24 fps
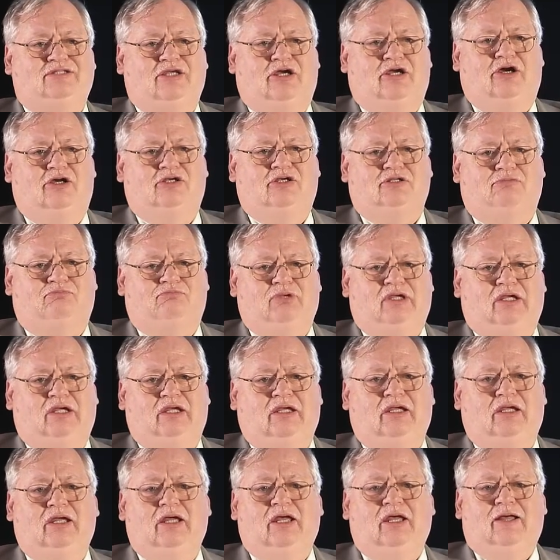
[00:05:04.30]
there to
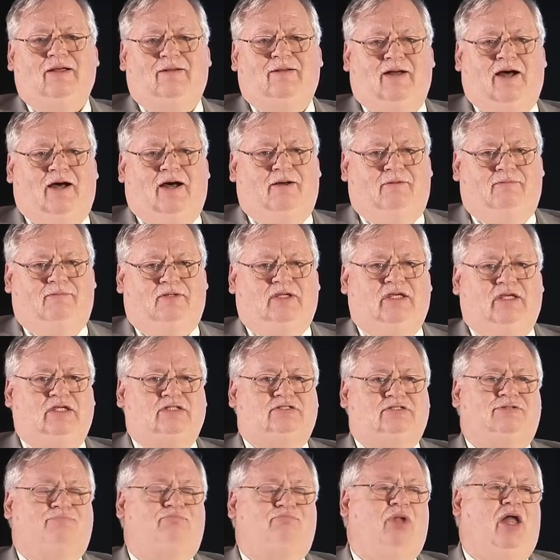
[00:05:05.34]
be a key
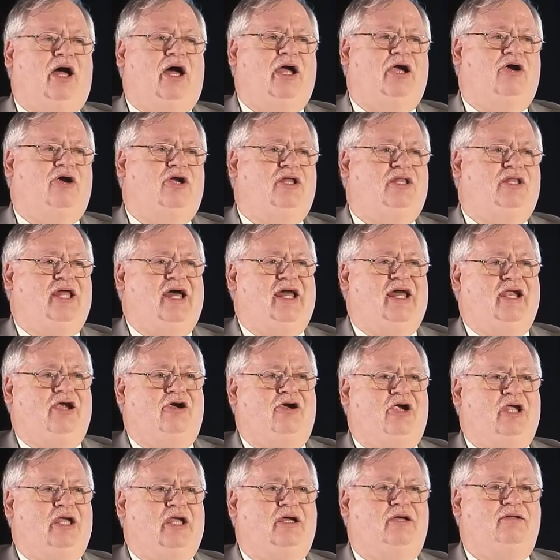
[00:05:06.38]
supplier in that
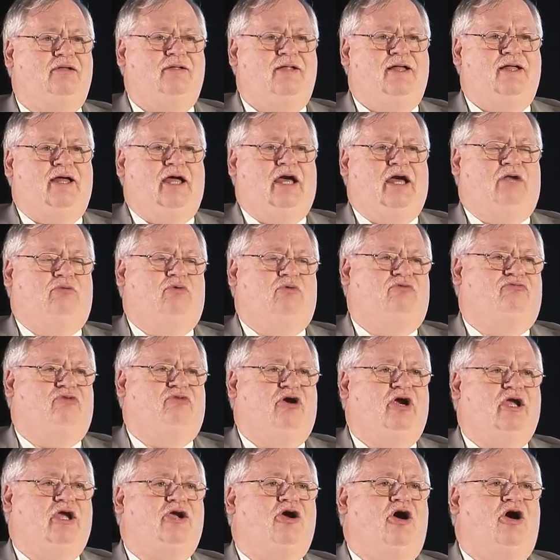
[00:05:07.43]
area, and we're
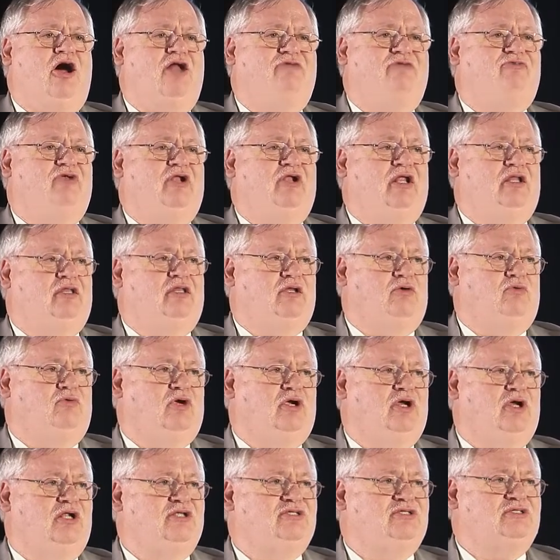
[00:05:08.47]
very confident that we're
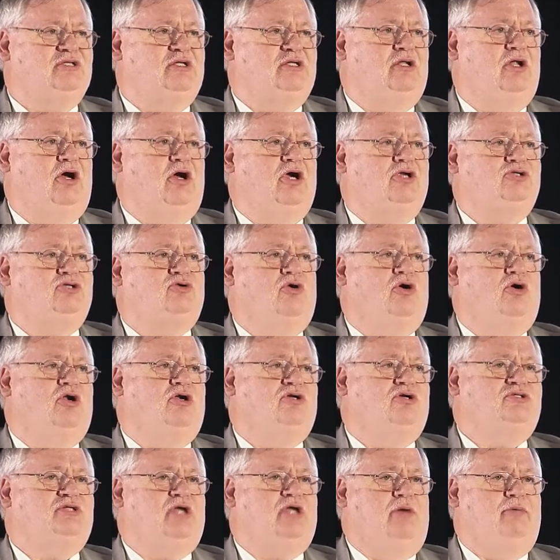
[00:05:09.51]
going to see large
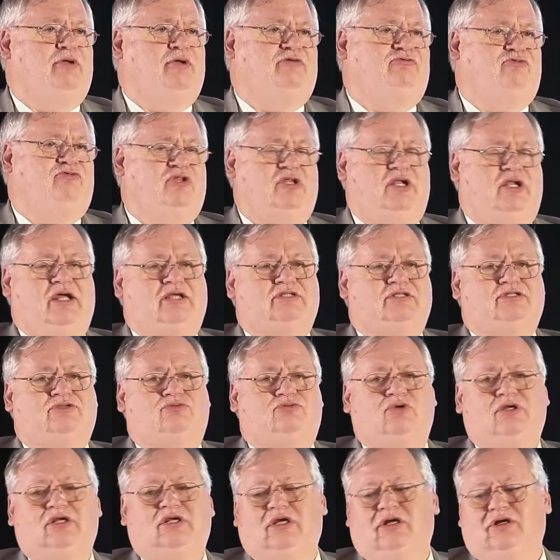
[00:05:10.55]
orders coming for the next
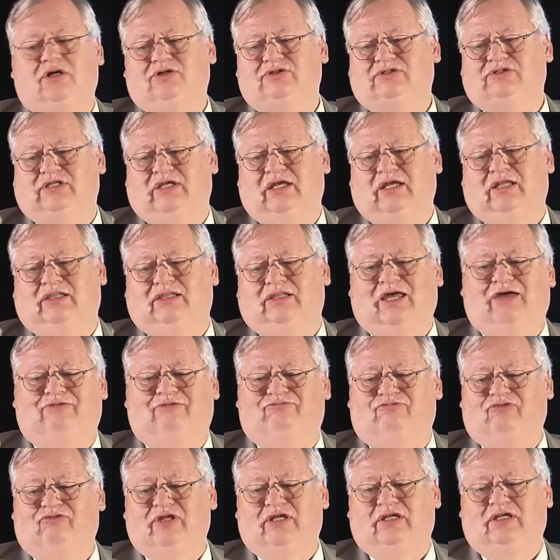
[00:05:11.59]
3 years to get
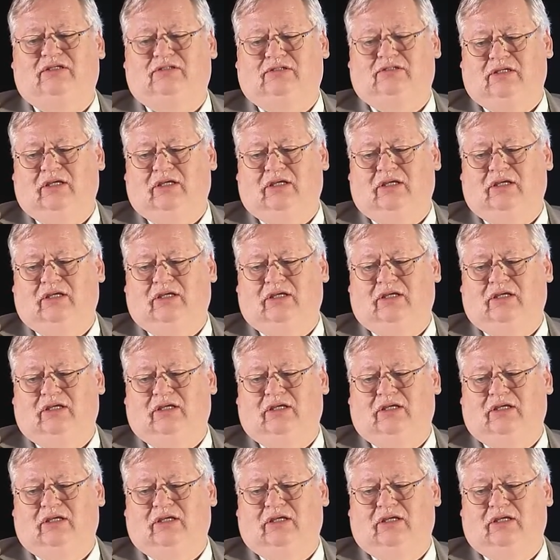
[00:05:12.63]
that fleet